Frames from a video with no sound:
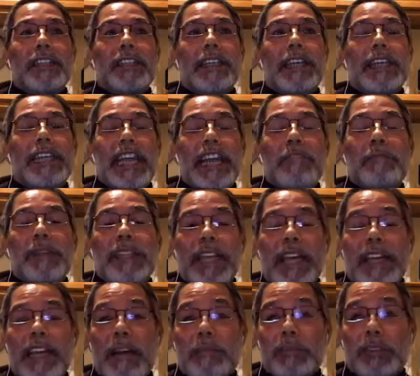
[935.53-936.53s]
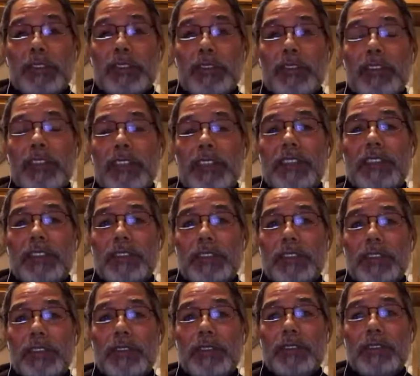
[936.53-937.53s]
it gave me that opportunity
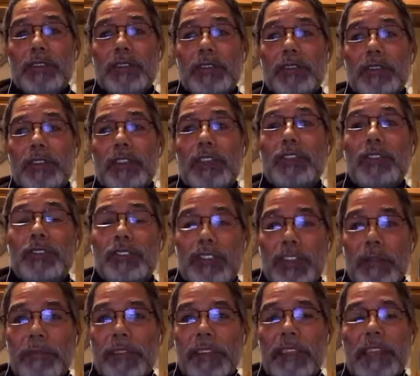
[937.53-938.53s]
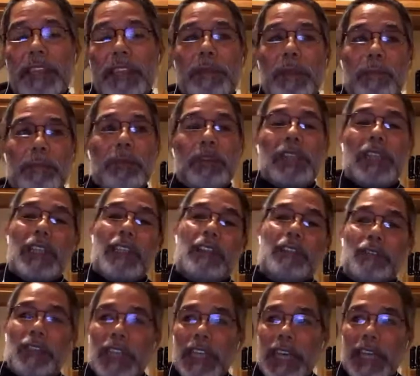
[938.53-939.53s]
to use something that people
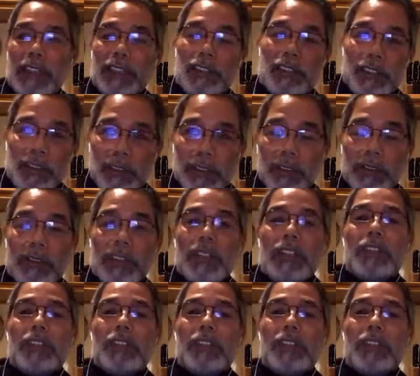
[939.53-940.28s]
can relate to